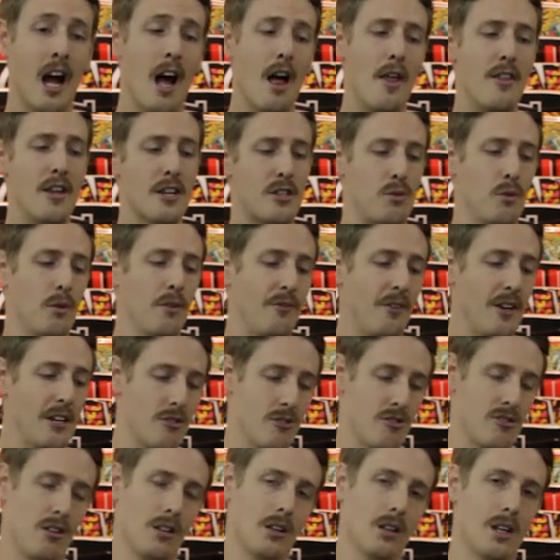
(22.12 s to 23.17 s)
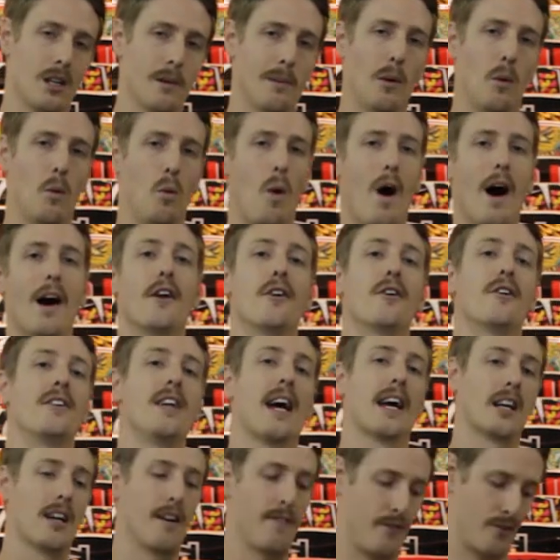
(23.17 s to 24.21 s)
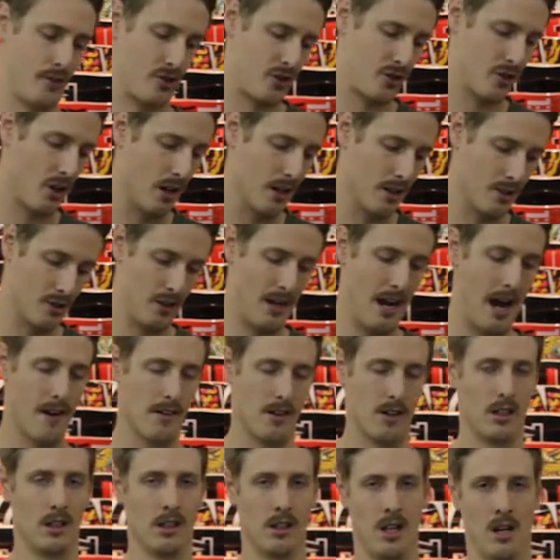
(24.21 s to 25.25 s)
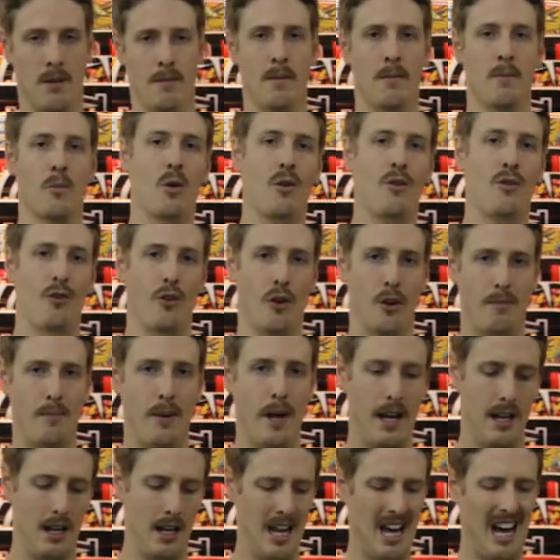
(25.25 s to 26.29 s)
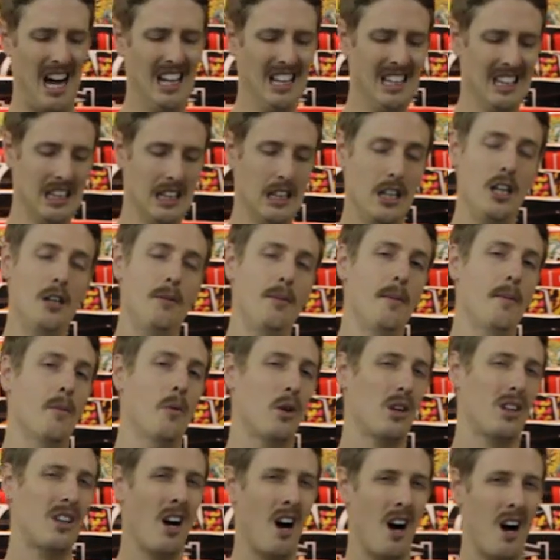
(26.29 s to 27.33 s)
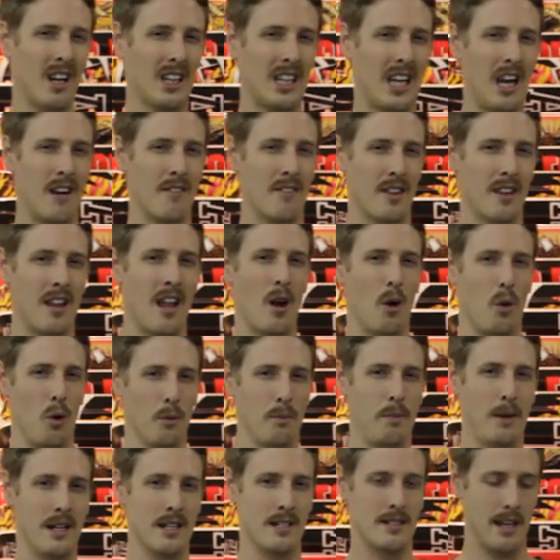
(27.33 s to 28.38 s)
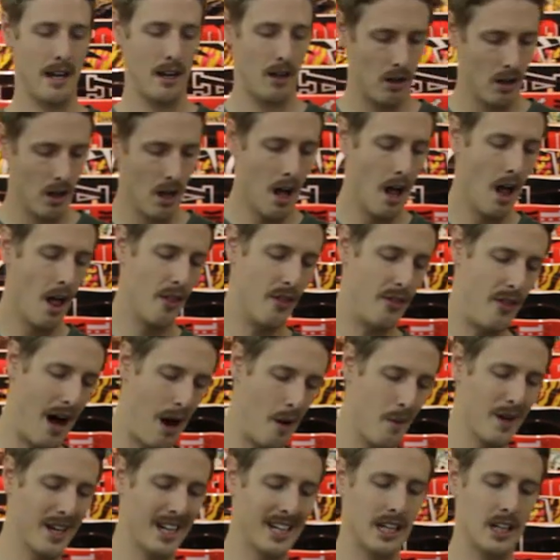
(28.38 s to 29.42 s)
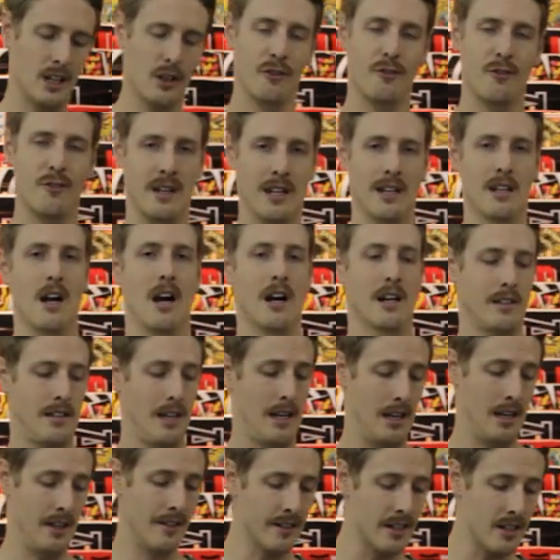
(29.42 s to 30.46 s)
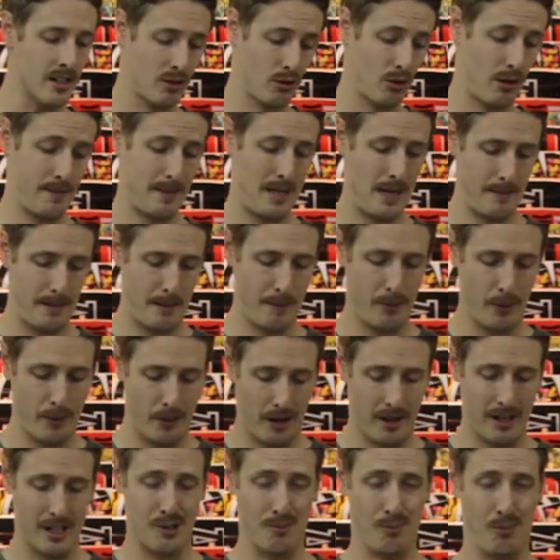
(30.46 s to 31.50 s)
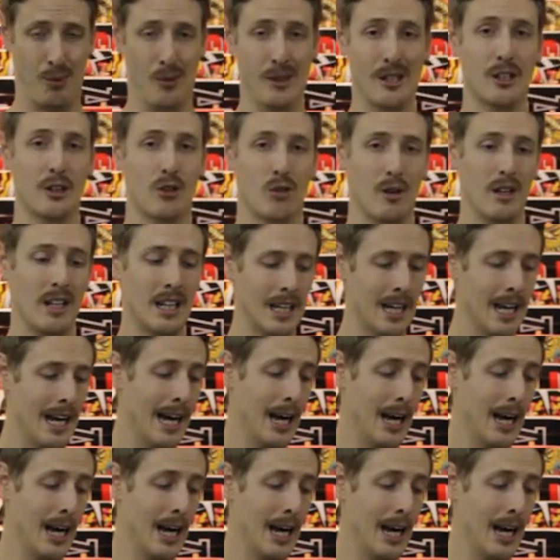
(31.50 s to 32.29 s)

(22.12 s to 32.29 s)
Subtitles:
This one features a little bit wider deck off the start, so you have a little bit more footbed, a little bit more concave than that old pintail. That way you can get your feet locked in. And this grip tape they put on is pretty gritty,